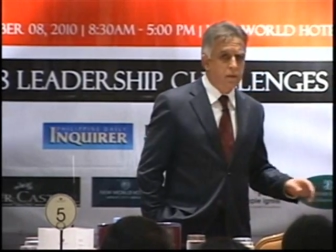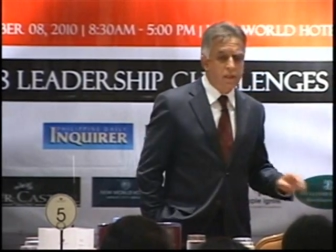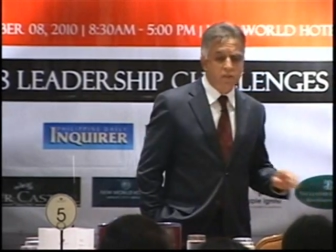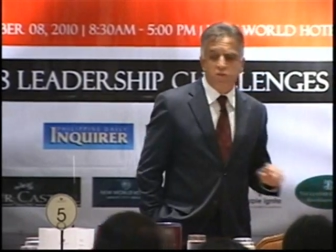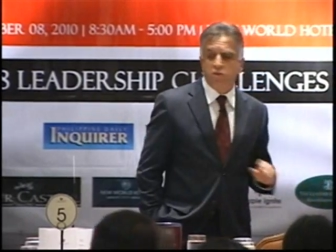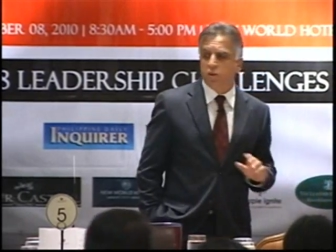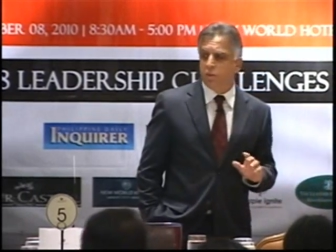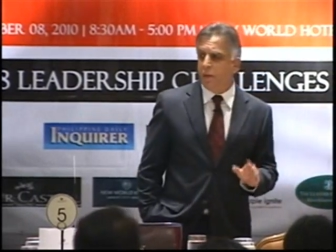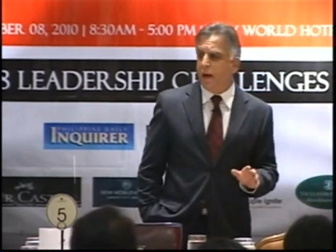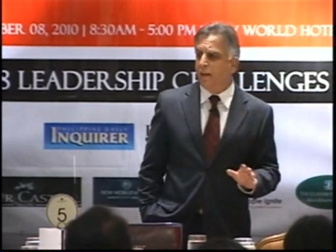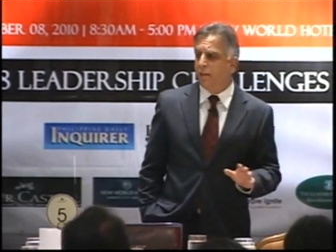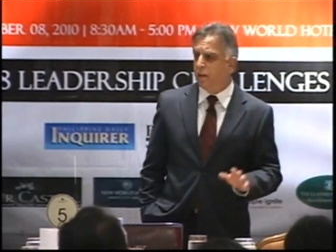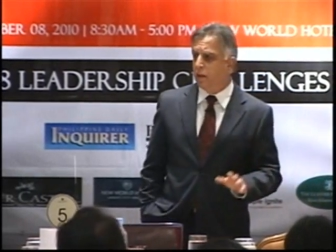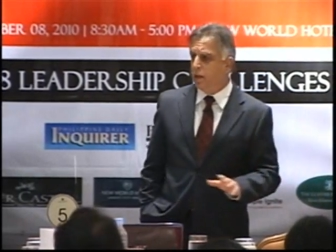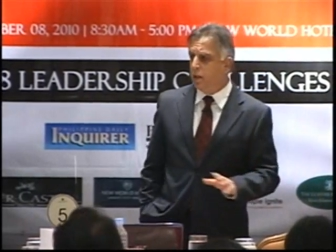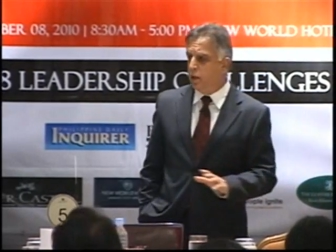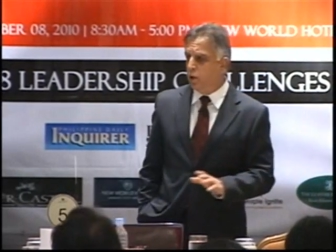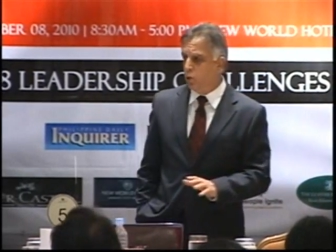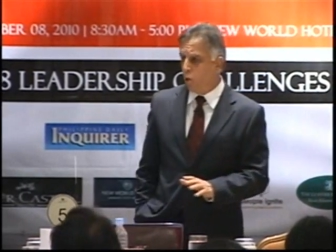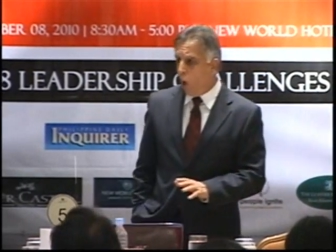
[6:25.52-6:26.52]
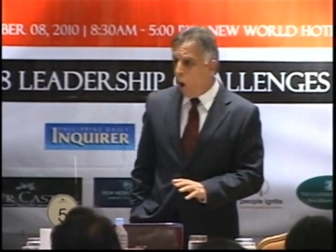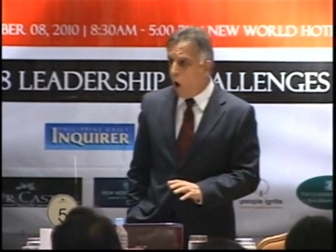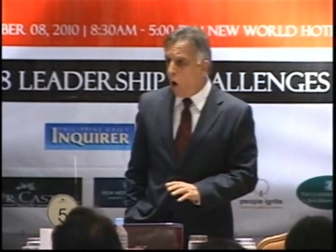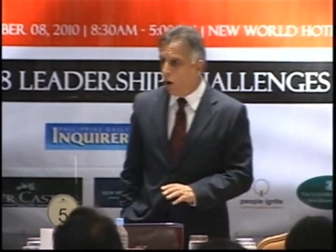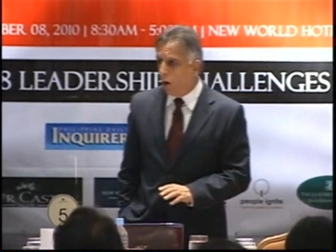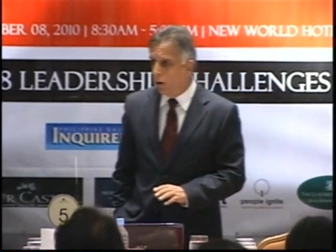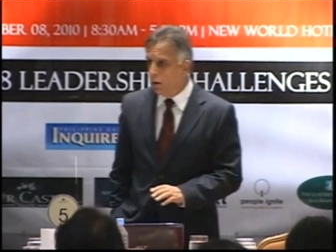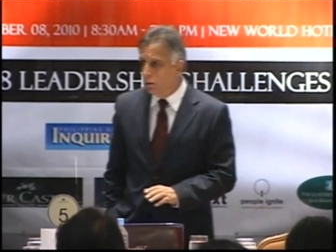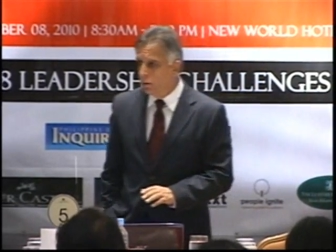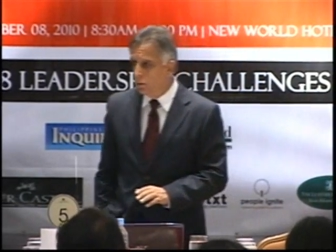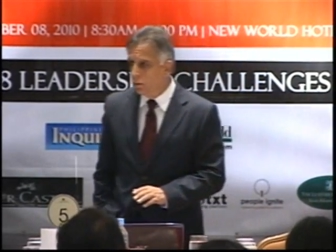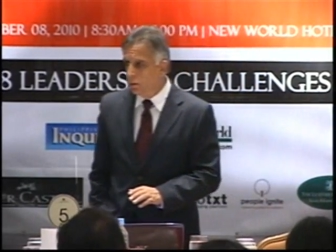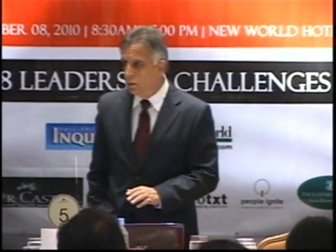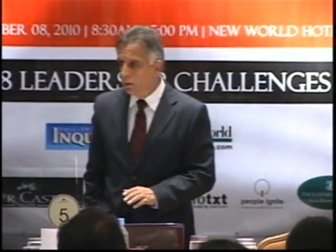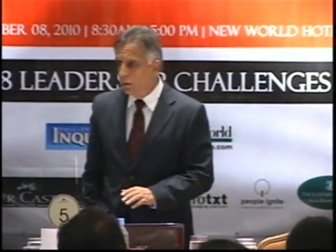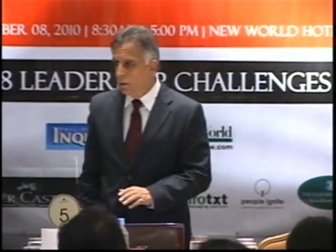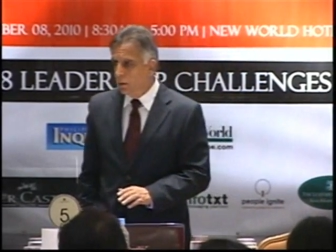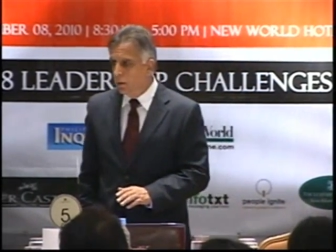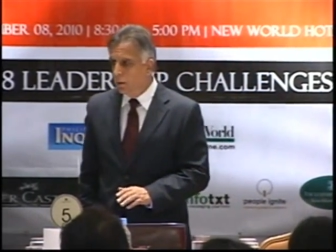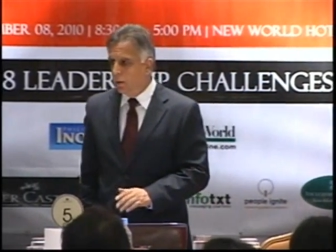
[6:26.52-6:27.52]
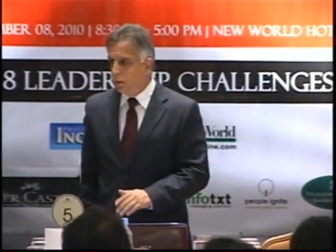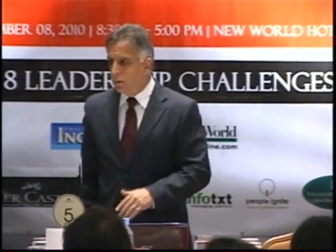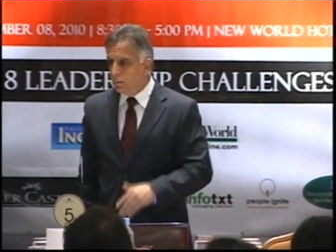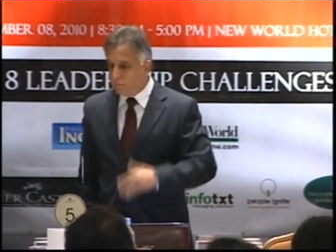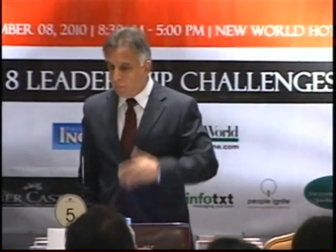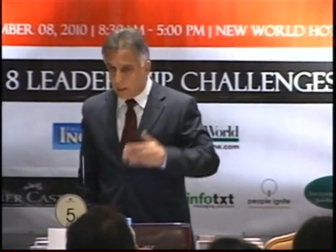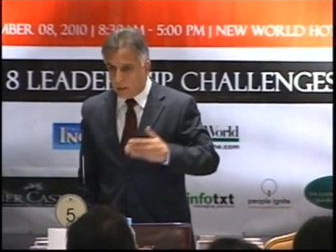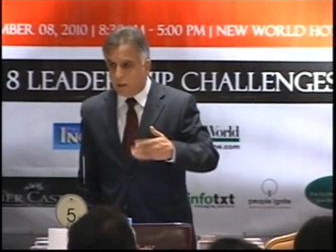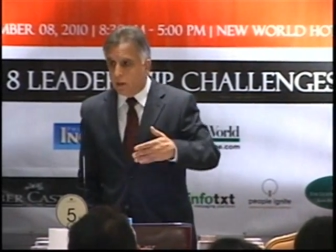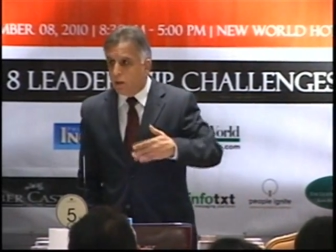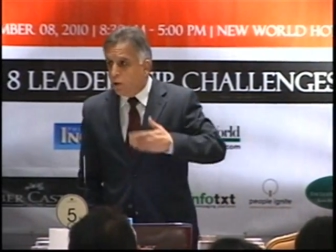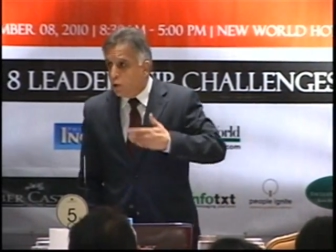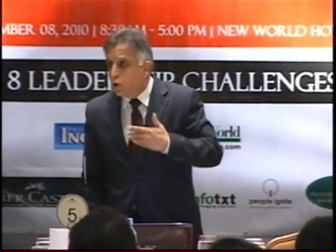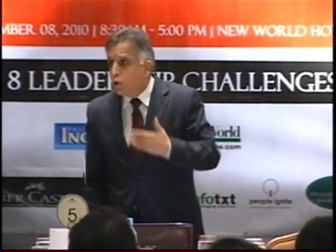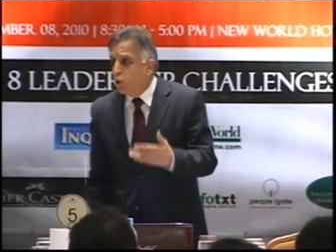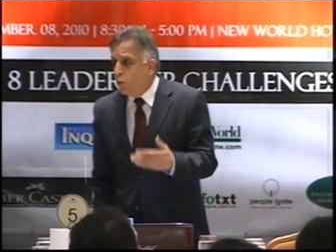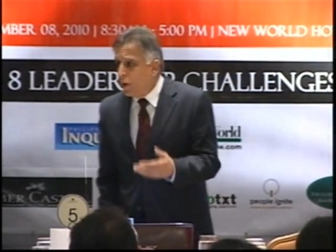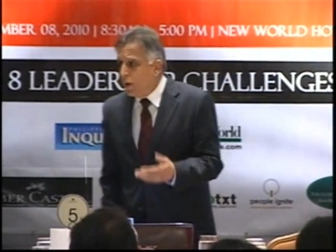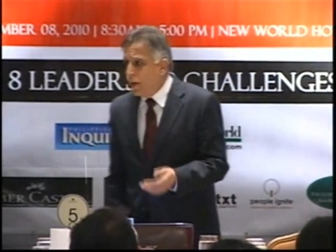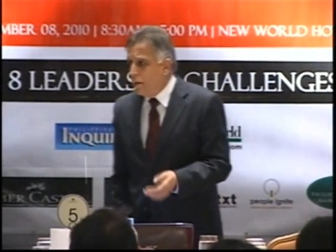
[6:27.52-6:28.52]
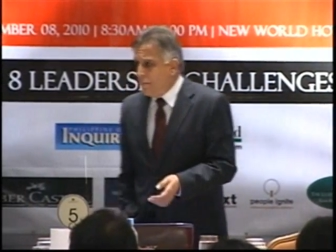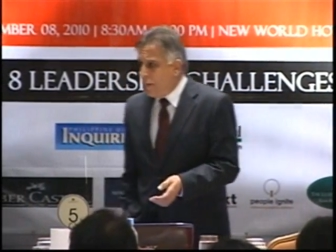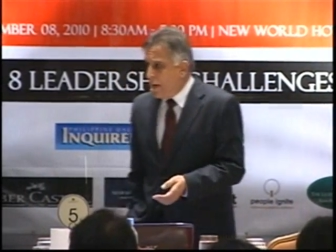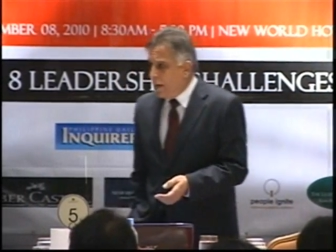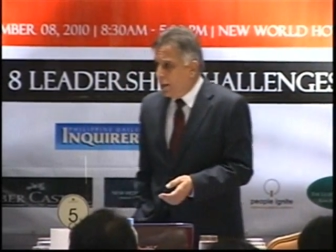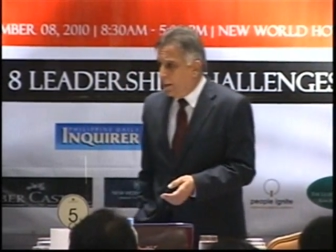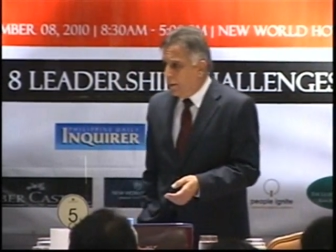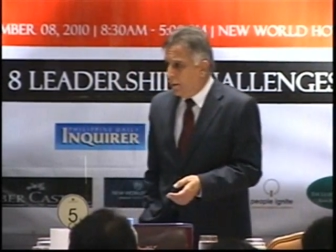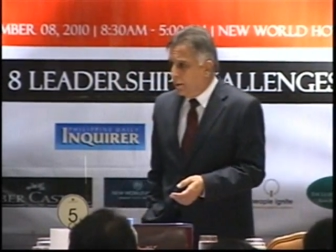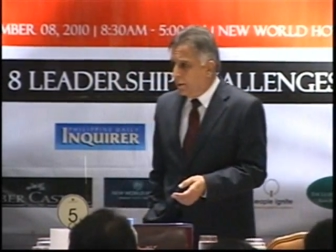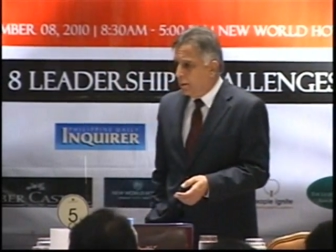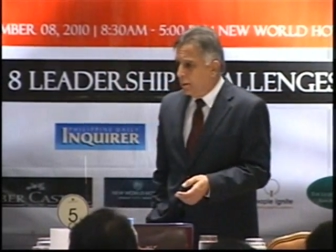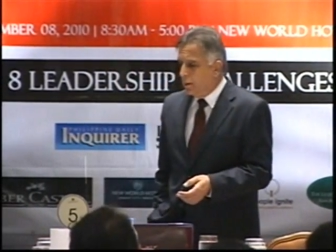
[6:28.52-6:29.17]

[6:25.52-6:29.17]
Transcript: That's grammatically wrong. But you know what I mean.